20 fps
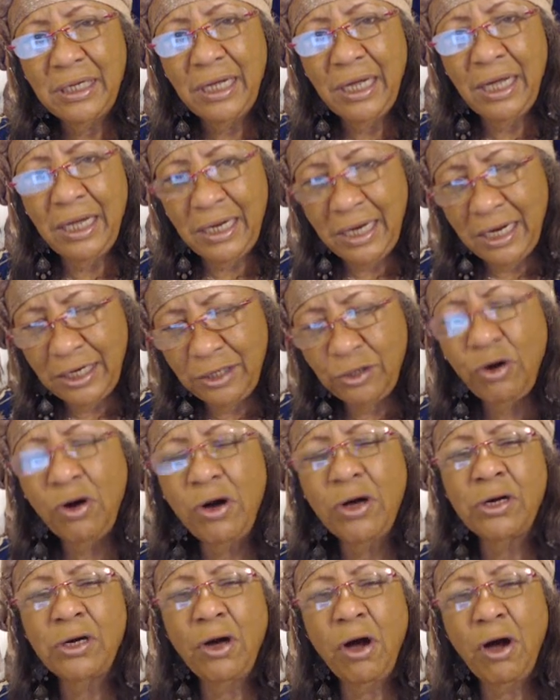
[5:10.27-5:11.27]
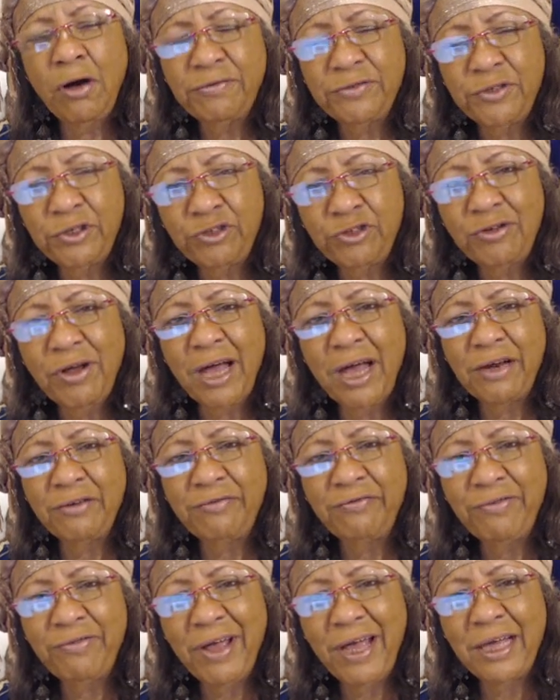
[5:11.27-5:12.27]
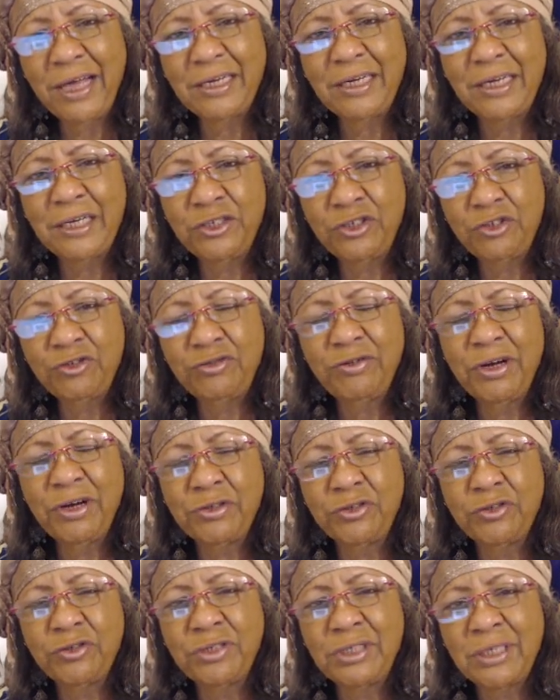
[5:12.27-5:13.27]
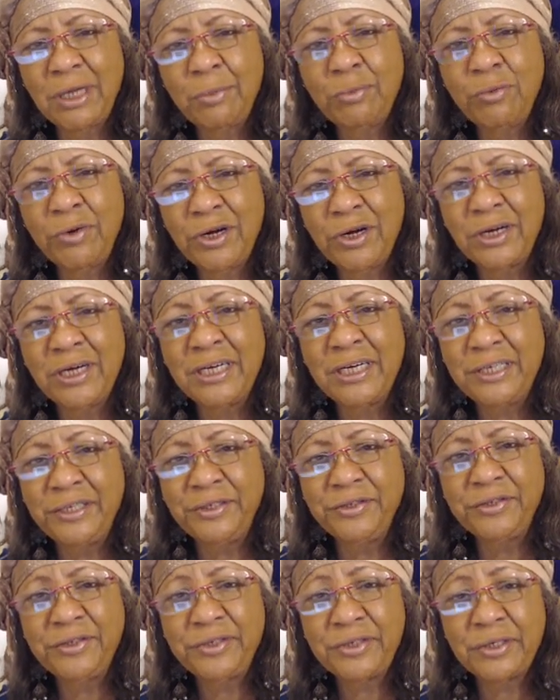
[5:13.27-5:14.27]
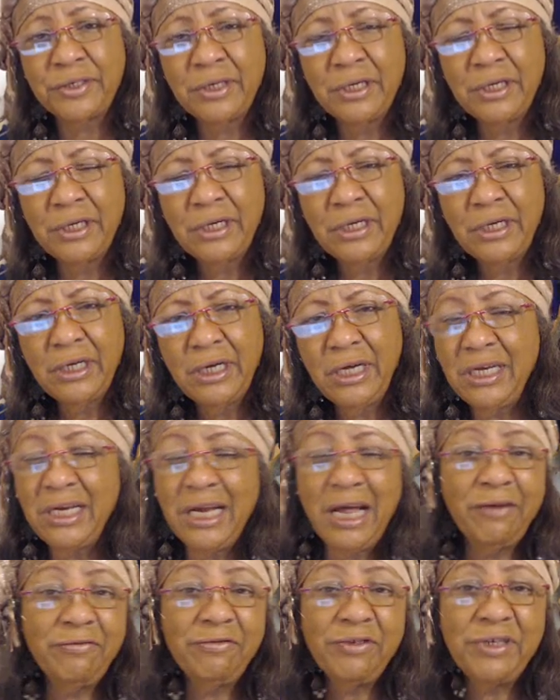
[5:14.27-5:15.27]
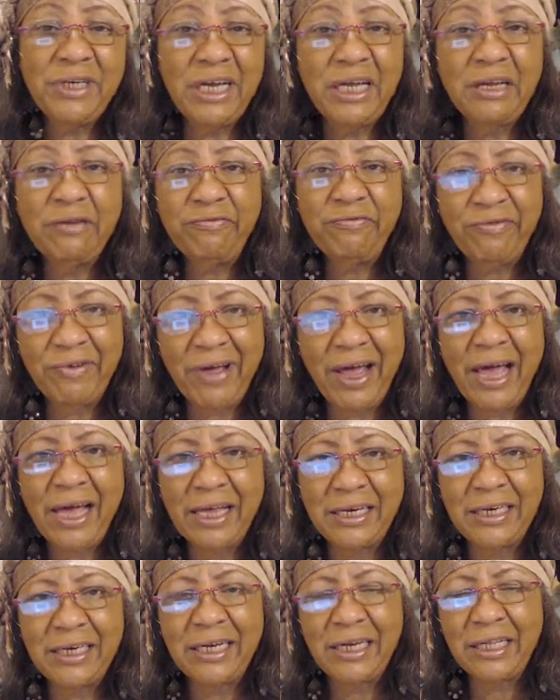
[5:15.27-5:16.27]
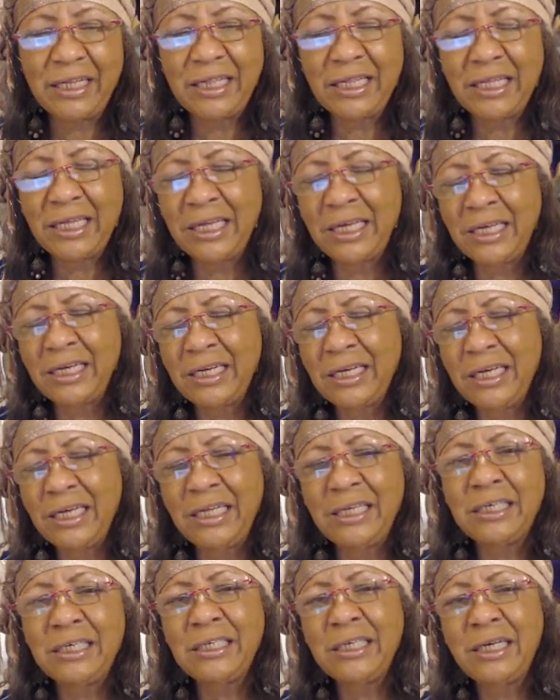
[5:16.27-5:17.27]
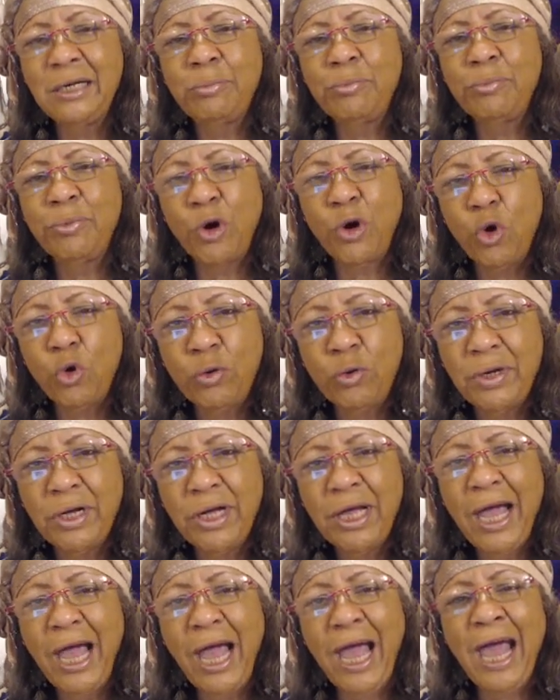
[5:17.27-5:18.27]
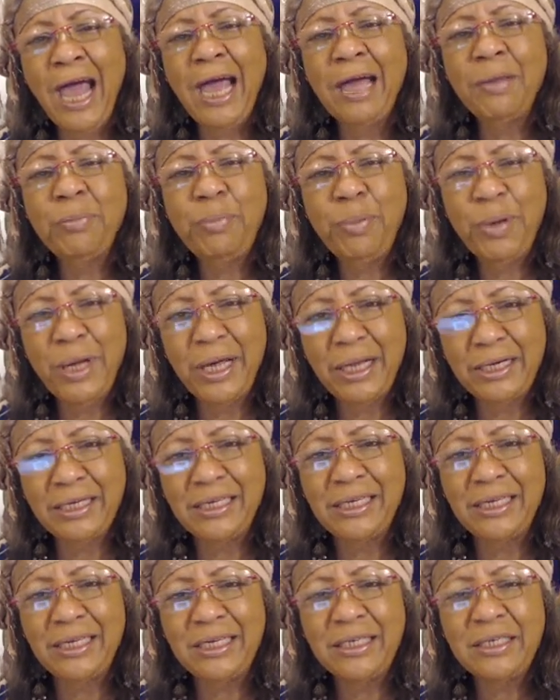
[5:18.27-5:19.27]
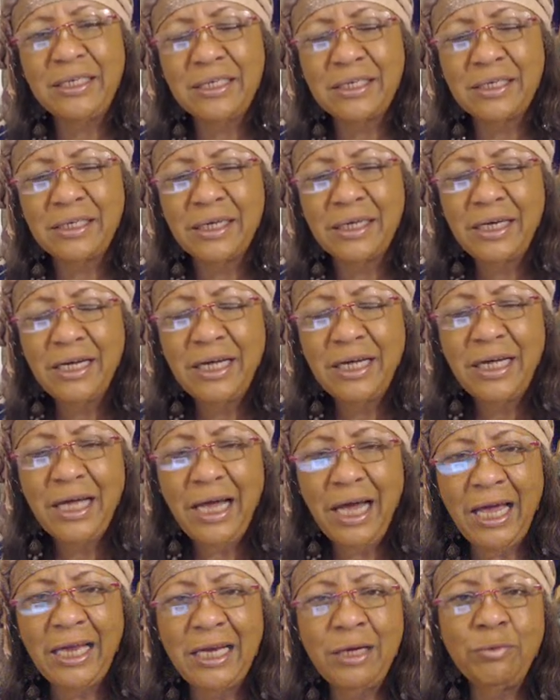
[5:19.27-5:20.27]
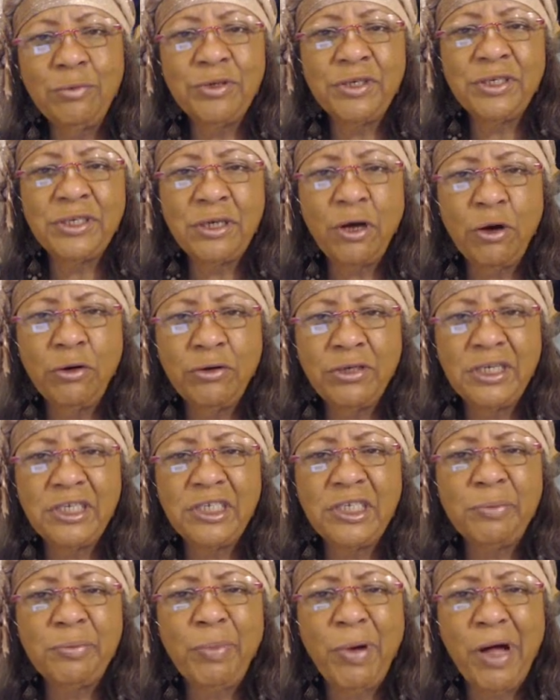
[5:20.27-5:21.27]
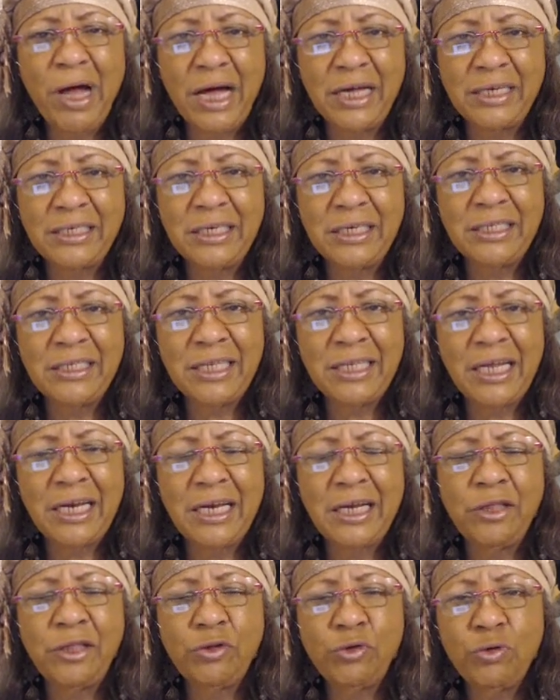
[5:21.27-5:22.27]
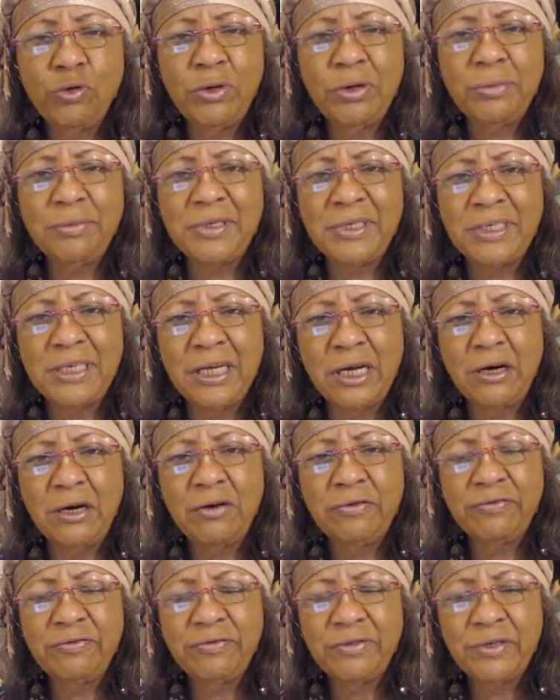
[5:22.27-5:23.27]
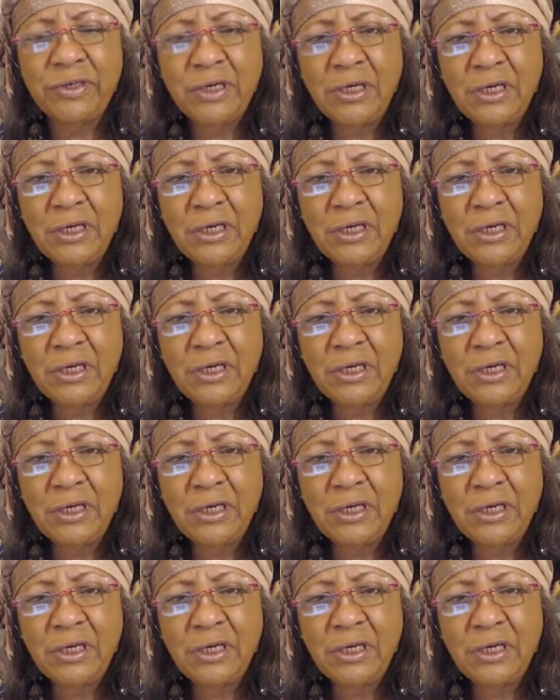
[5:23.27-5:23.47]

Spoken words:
and had gone off to try to find his treasure somewhere else. He never did find anything. He ended up broke and penniless, and he was so despondent that he threw himself